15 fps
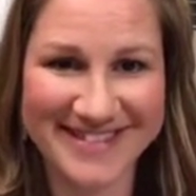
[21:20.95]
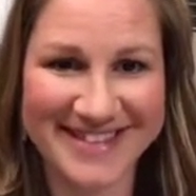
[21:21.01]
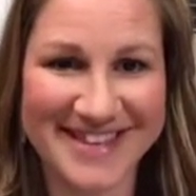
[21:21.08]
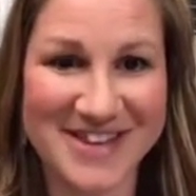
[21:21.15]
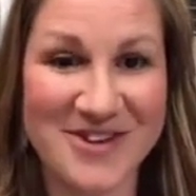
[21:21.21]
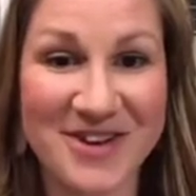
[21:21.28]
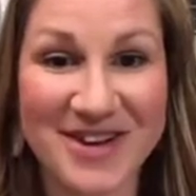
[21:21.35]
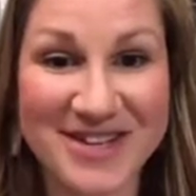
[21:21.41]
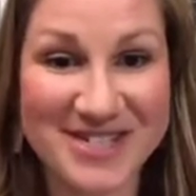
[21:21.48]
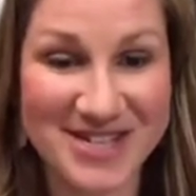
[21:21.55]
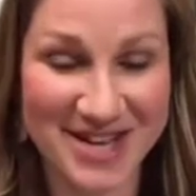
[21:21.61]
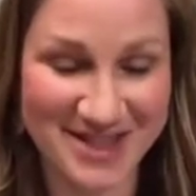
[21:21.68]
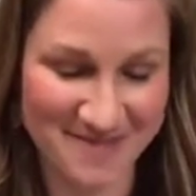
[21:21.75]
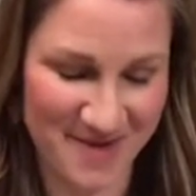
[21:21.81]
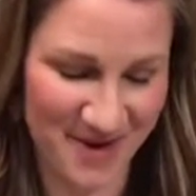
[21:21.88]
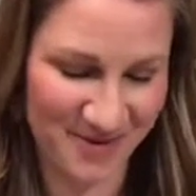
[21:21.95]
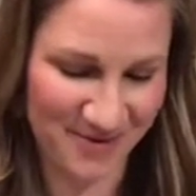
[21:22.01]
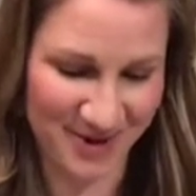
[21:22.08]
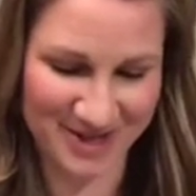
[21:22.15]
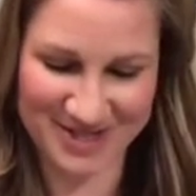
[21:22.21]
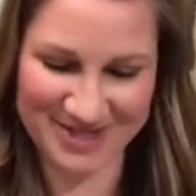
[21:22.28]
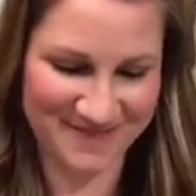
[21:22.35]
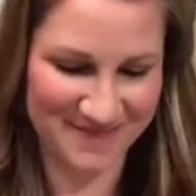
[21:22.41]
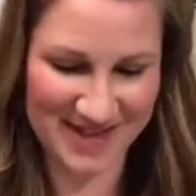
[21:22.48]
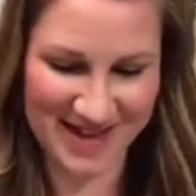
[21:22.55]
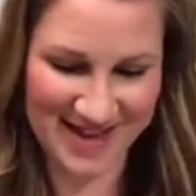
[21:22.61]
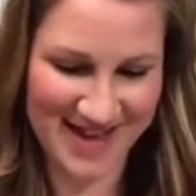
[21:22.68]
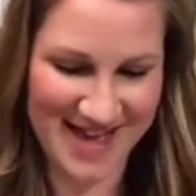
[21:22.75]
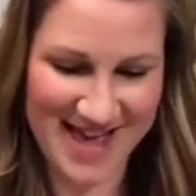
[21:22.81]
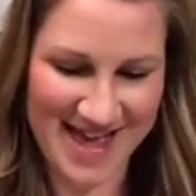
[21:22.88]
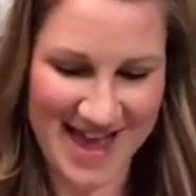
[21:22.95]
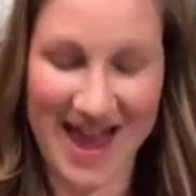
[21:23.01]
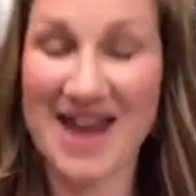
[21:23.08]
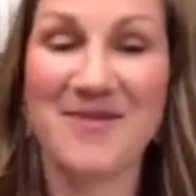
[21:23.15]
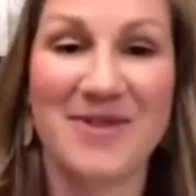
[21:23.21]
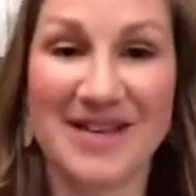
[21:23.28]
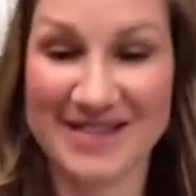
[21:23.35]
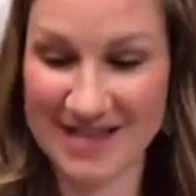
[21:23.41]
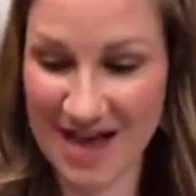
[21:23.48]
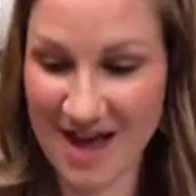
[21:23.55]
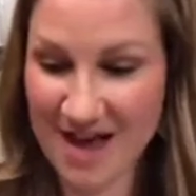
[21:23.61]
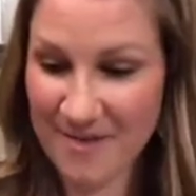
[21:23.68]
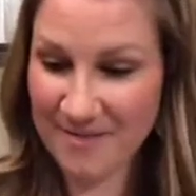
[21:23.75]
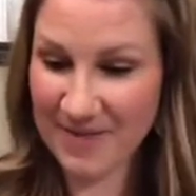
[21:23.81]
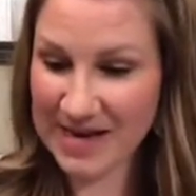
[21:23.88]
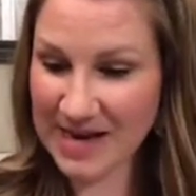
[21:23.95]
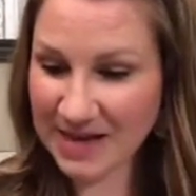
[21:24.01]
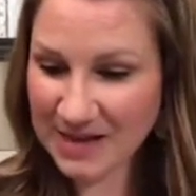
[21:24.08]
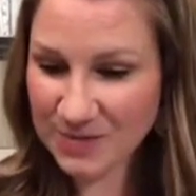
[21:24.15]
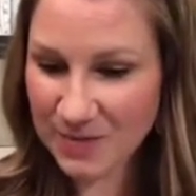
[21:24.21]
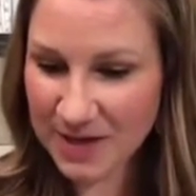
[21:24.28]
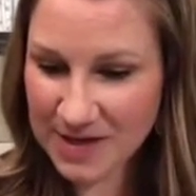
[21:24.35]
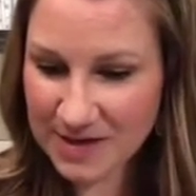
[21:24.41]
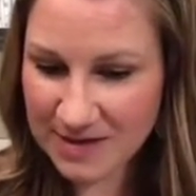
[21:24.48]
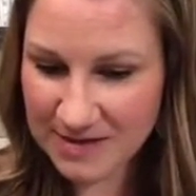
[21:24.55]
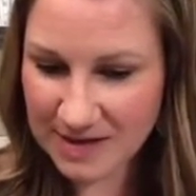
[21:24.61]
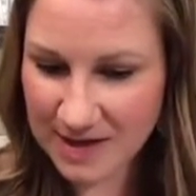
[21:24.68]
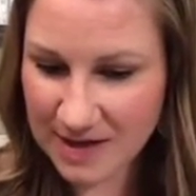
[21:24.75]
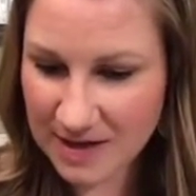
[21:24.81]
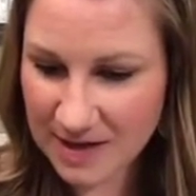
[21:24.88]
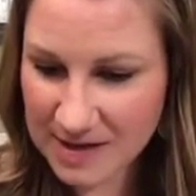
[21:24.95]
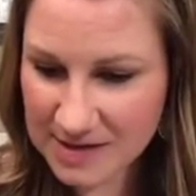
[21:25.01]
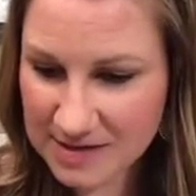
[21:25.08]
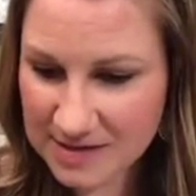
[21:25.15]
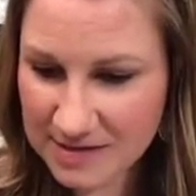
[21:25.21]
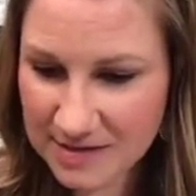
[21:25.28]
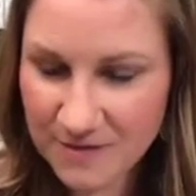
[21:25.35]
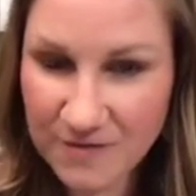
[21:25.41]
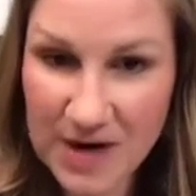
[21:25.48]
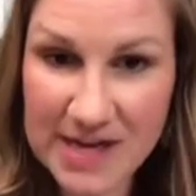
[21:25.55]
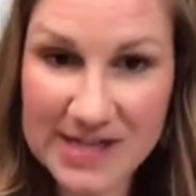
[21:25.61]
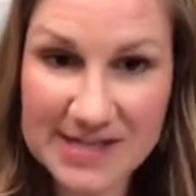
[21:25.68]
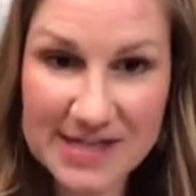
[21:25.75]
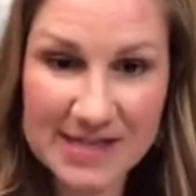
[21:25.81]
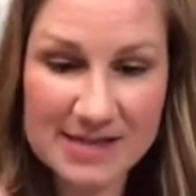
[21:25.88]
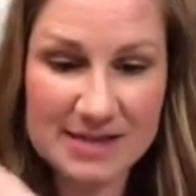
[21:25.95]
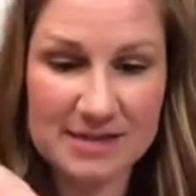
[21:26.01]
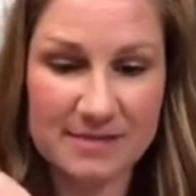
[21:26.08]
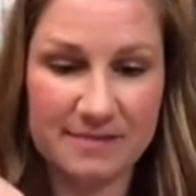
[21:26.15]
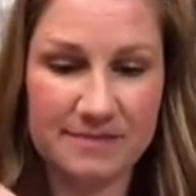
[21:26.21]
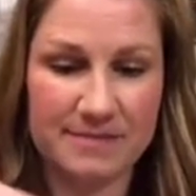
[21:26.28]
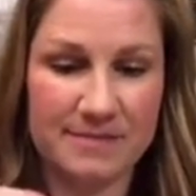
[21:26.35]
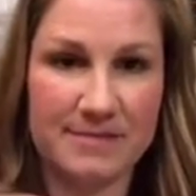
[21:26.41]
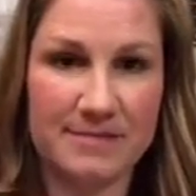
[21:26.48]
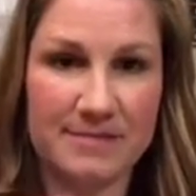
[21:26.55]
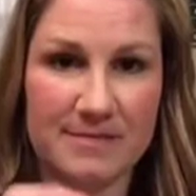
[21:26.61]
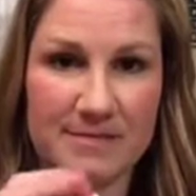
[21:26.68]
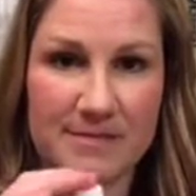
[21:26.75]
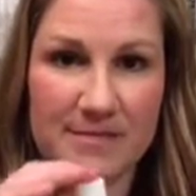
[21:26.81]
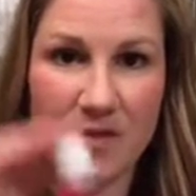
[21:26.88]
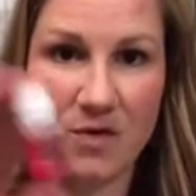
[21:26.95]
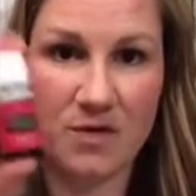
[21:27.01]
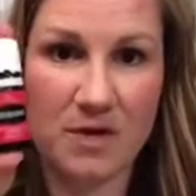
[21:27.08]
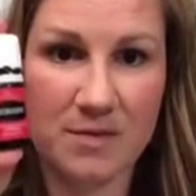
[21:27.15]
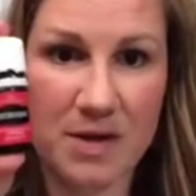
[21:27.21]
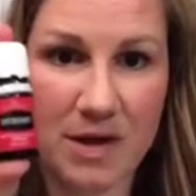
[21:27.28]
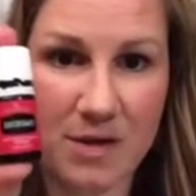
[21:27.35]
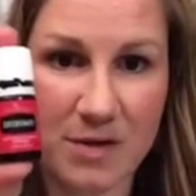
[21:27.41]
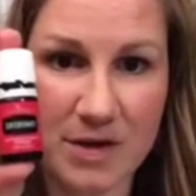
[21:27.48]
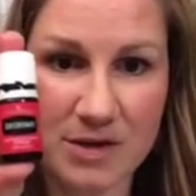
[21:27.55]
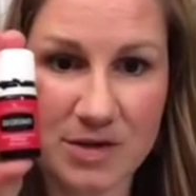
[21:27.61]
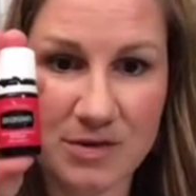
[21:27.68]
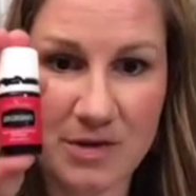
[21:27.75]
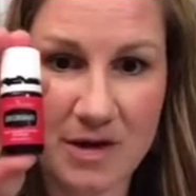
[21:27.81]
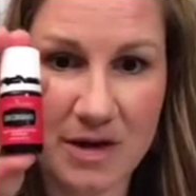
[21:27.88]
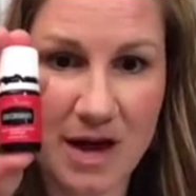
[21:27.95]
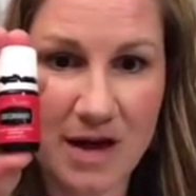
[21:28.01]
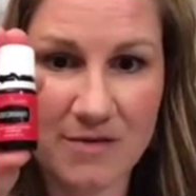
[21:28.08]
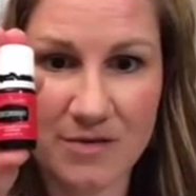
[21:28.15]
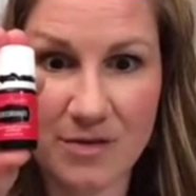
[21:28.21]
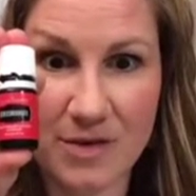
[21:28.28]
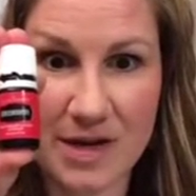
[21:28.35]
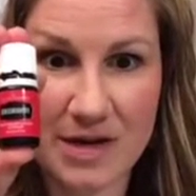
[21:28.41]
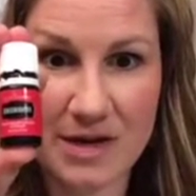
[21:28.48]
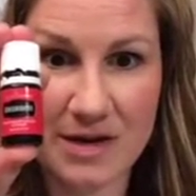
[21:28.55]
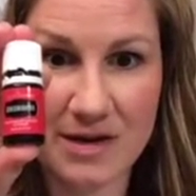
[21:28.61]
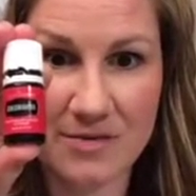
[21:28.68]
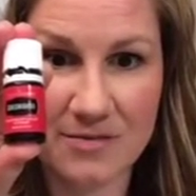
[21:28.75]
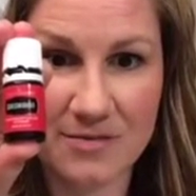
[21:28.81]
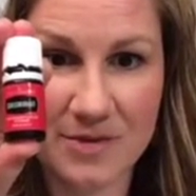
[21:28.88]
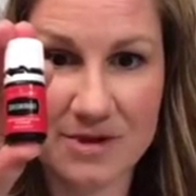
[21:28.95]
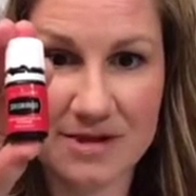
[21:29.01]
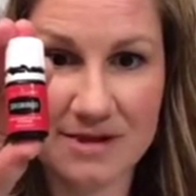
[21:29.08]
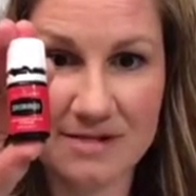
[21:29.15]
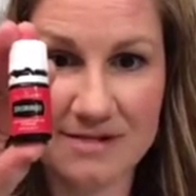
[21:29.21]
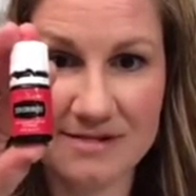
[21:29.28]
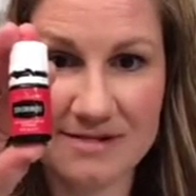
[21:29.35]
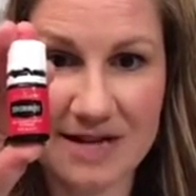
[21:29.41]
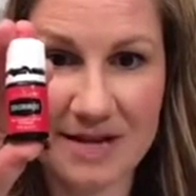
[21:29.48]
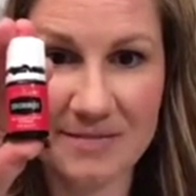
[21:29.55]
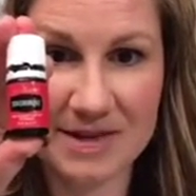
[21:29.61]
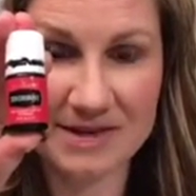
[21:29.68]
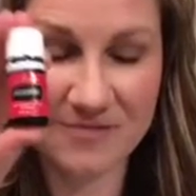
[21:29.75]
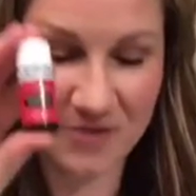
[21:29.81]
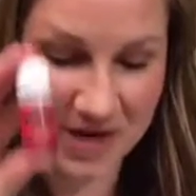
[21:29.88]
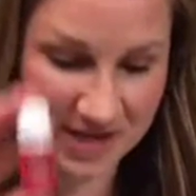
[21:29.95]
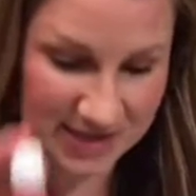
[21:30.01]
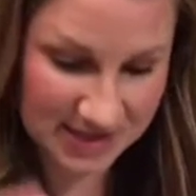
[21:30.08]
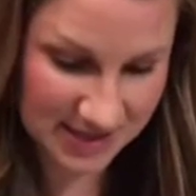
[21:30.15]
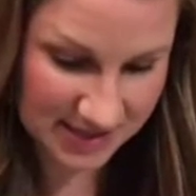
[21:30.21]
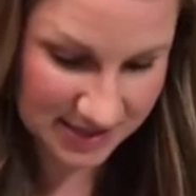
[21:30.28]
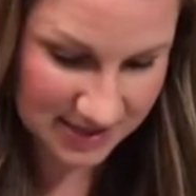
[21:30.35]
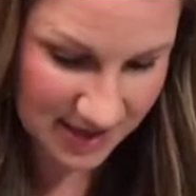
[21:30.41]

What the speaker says: You got to shake the mouthwash. Anyways, my next one is frankincense. Hopefully I'm not going too long. I have no idea what the time is. Frankincense.